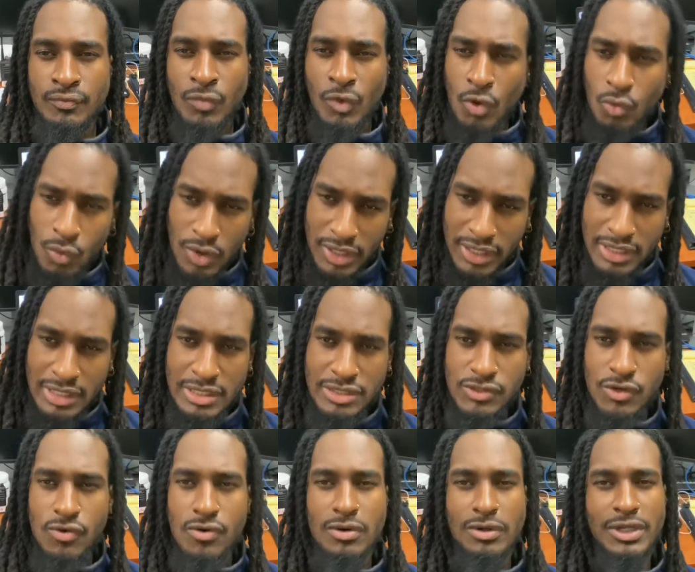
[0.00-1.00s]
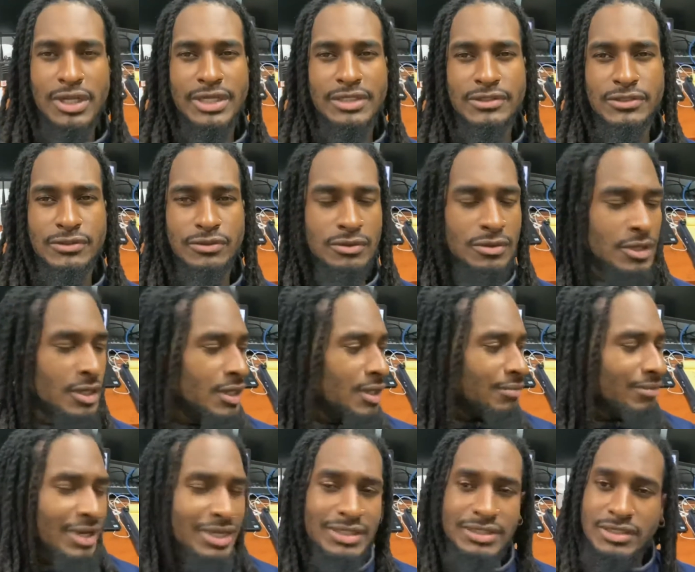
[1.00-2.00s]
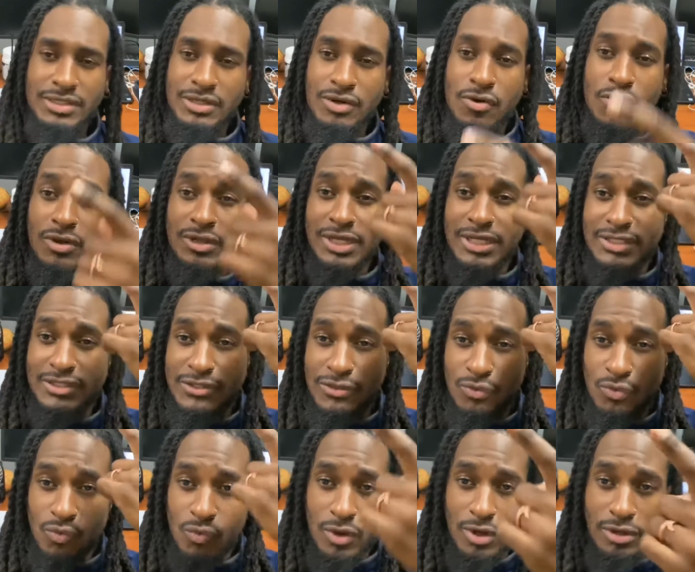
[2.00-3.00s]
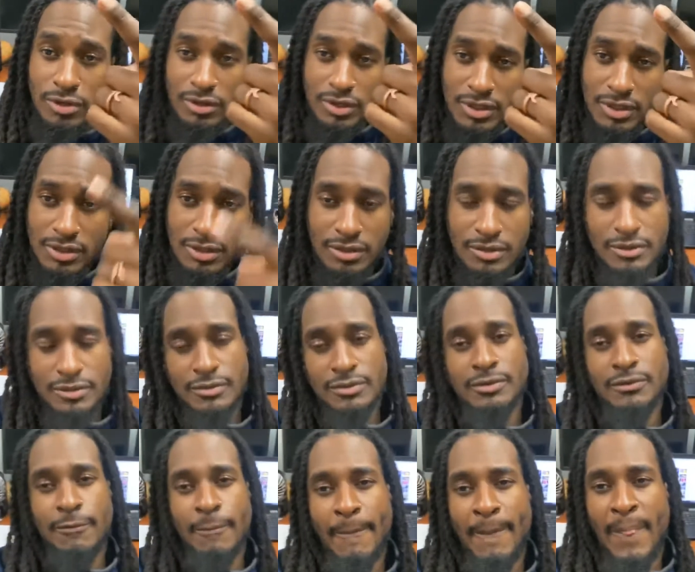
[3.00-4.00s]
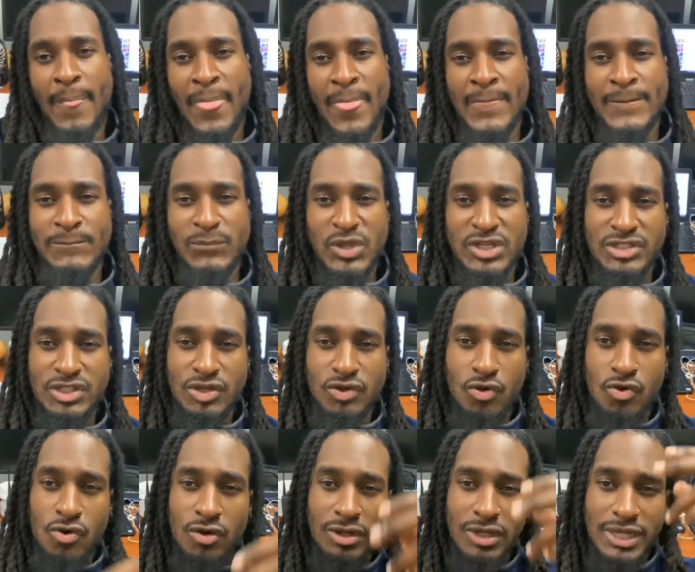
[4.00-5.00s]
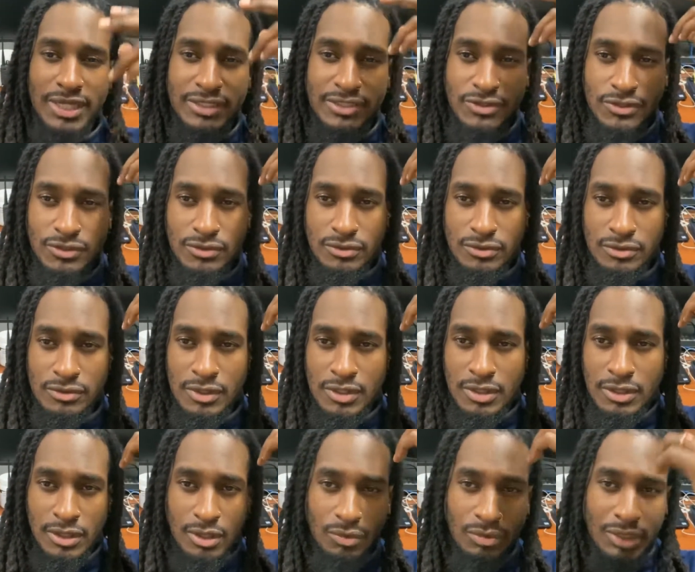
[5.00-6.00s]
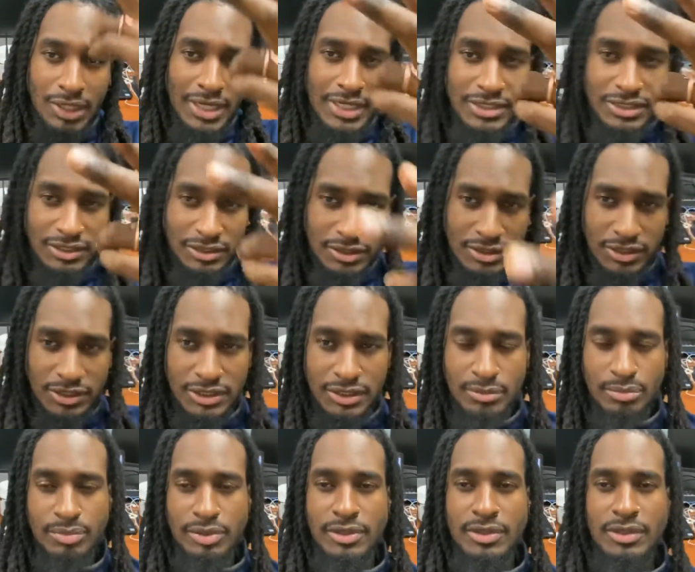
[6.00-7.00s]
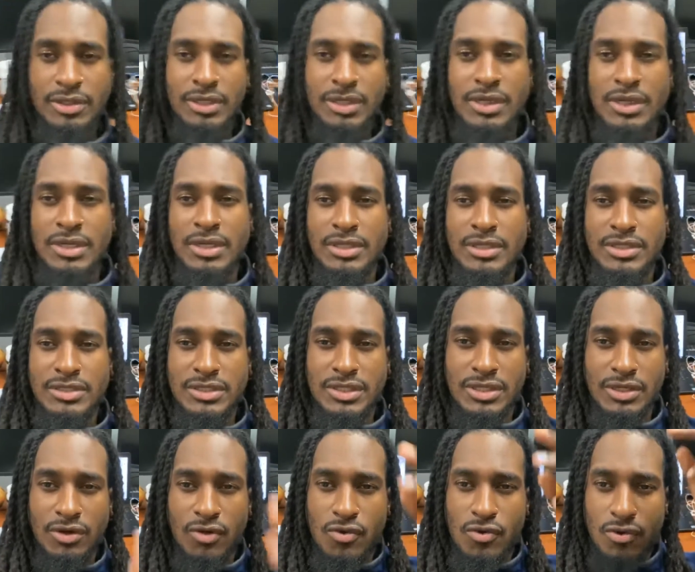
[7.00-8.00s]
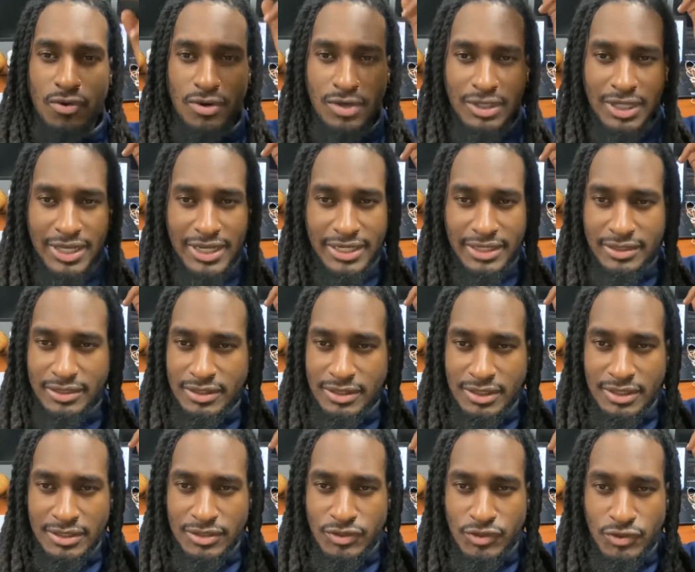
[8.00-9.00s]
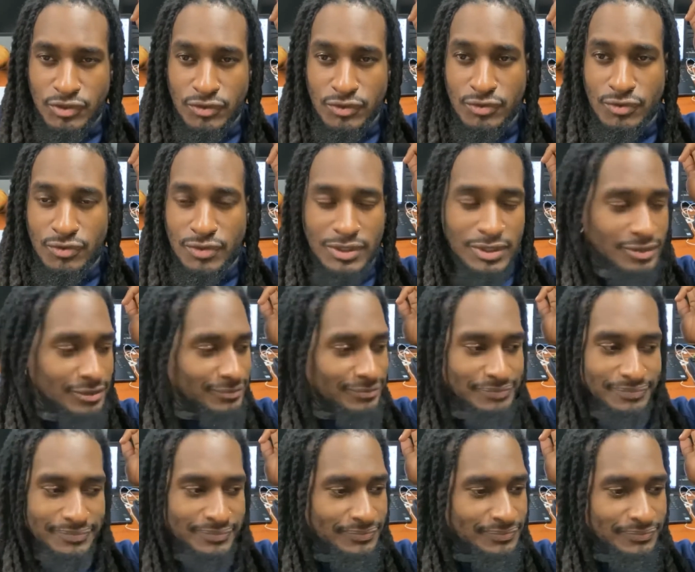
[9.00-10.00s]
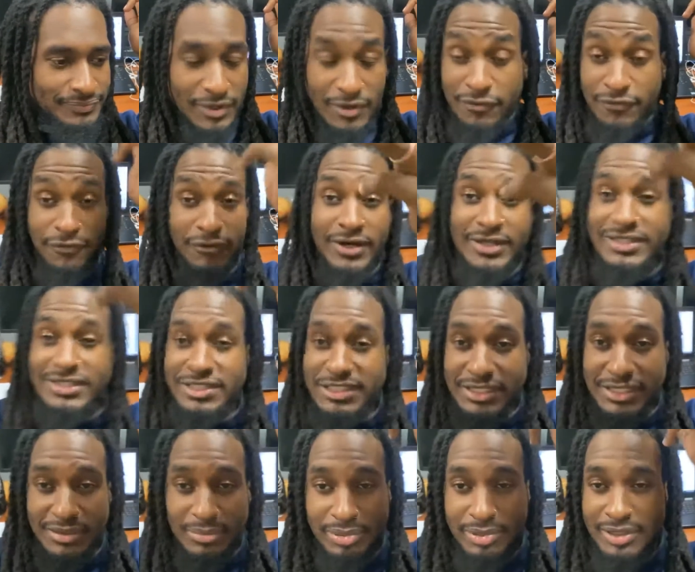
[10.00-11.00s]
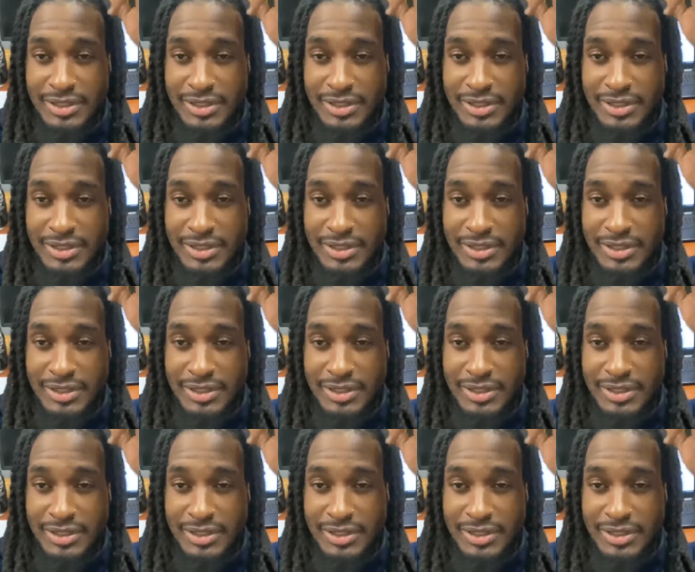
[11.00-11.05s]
What can this correlate to? Man, this can correlate to work. This can correlate to a relationship. This can correlate to a friendship.